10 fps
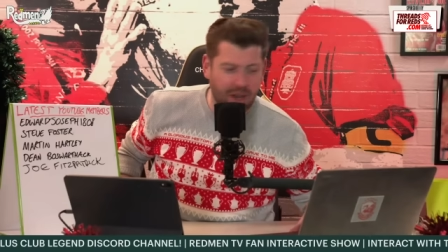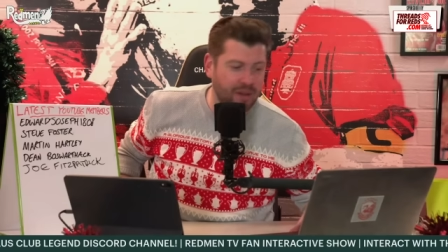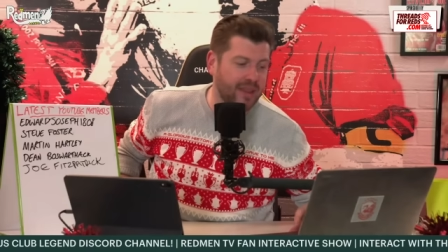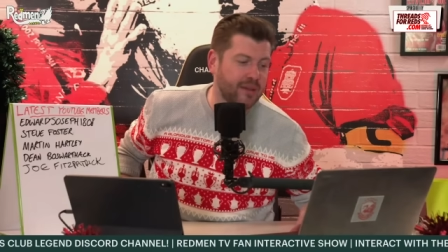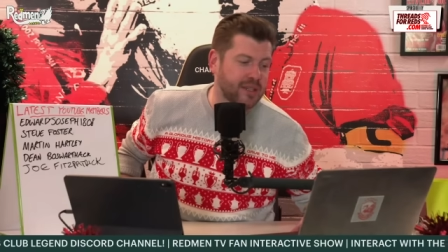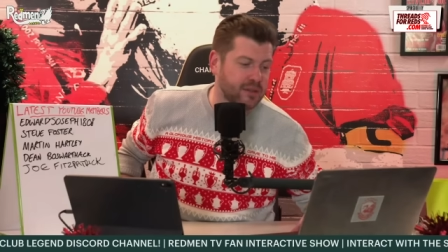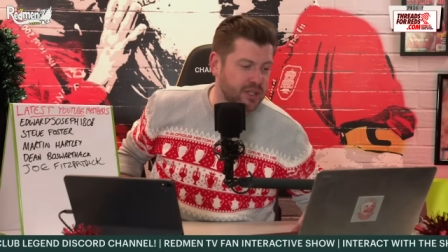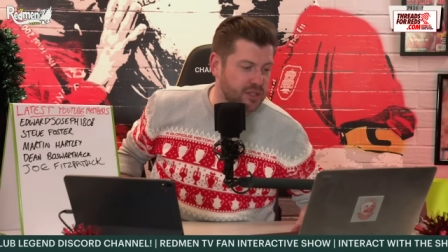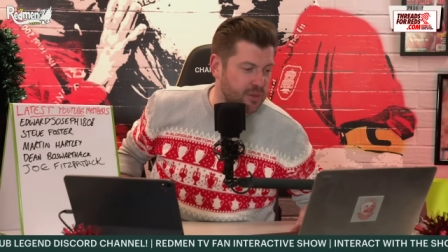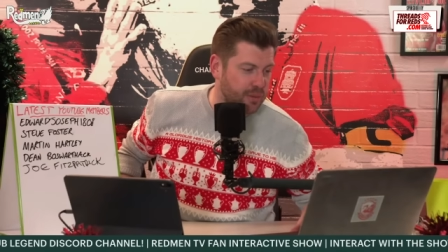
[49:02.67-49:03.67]
Oh, yeah, that was it. I was
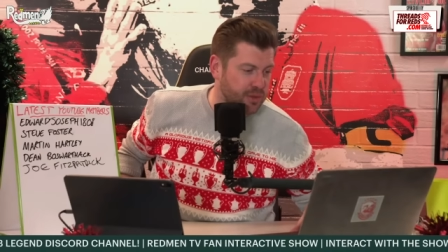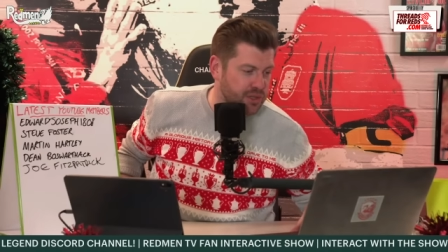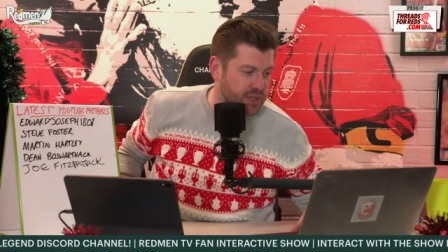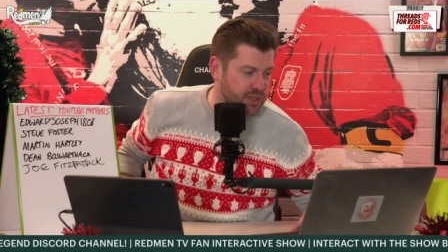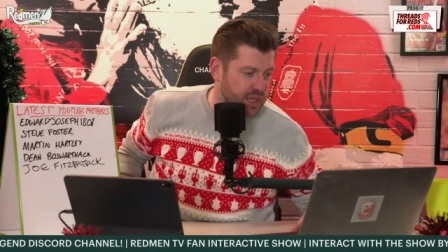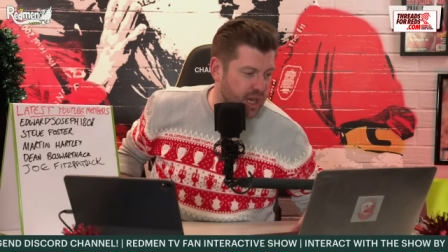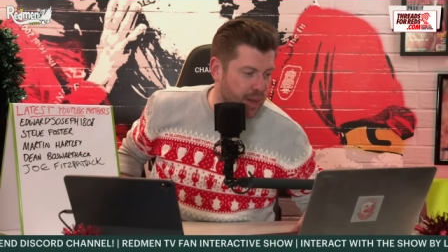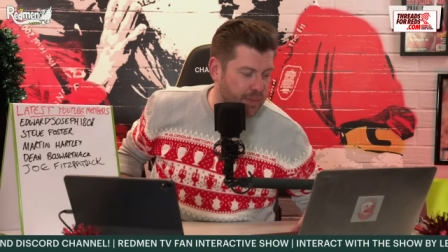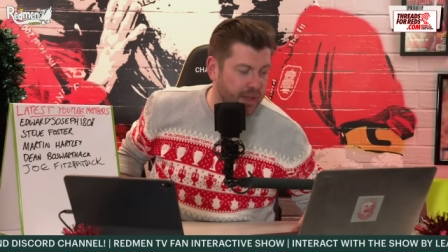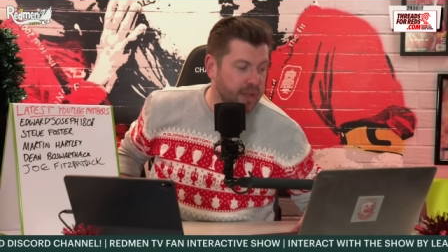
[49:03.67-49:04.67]
going to talk about Moussa
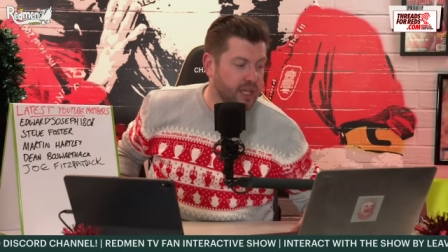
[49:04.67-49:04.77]
Diaby.